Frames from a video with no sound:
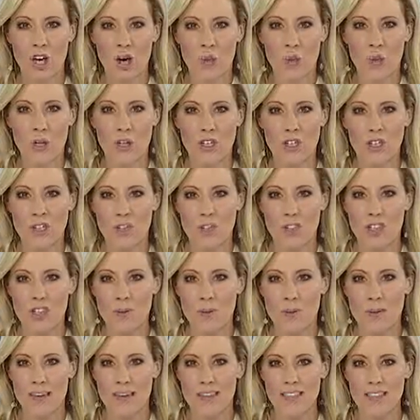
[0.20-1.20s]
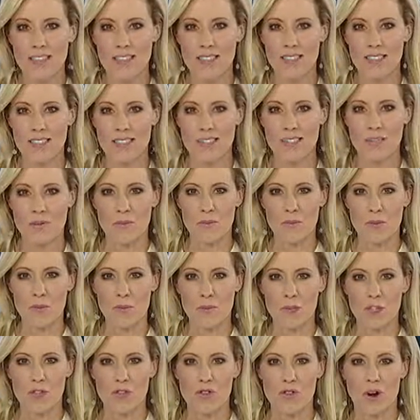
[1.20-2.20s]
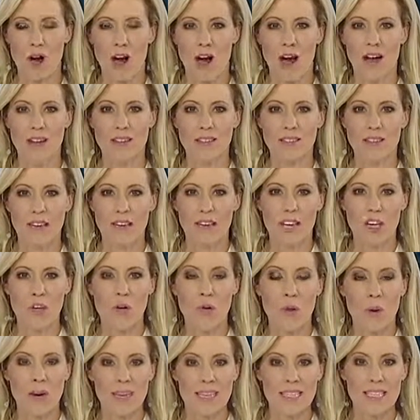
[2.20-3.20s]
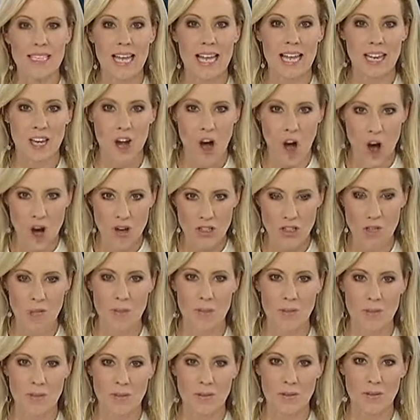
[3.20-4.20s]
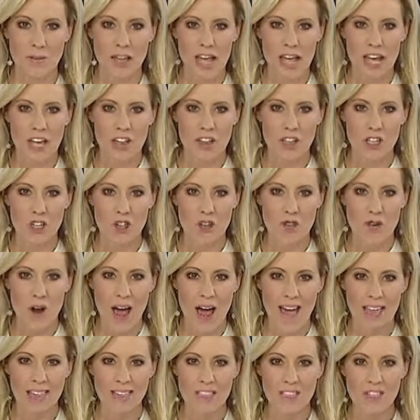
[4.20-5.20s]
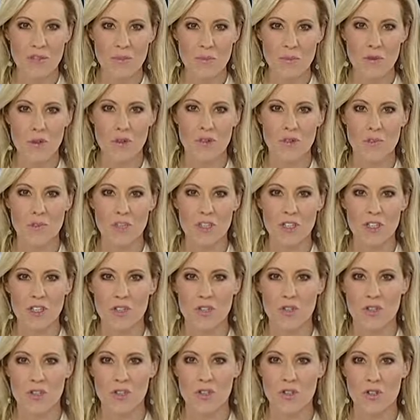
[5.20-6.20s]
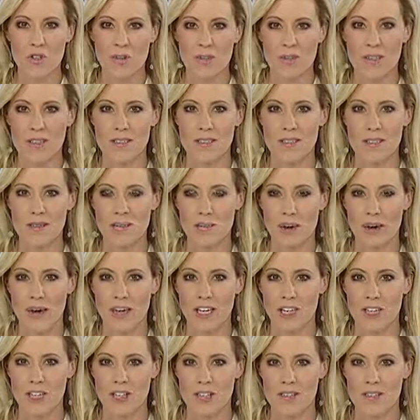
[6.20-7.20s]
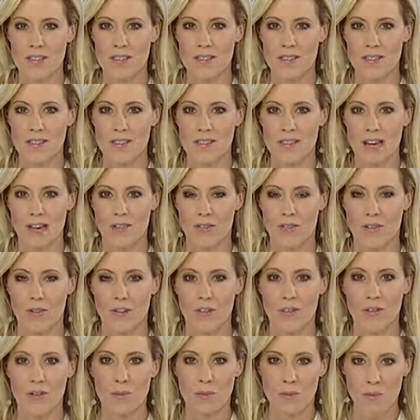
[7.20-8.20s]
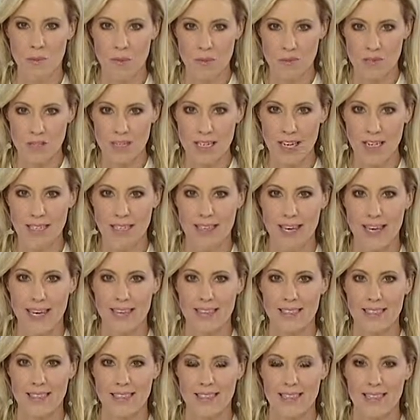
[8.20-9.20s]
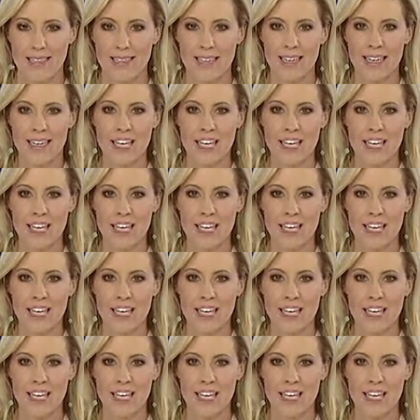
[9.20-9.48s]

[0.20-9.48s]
Well, a new GPS system will be trialled at a Queensland hospital that tracks the movement of tumours in patients suffering from prostate cancer.